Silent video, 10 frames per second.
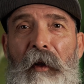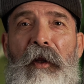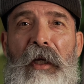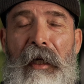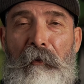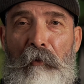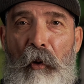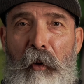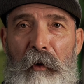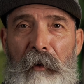The
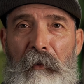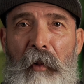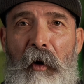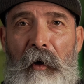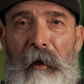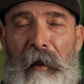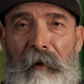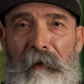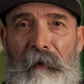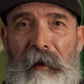important part of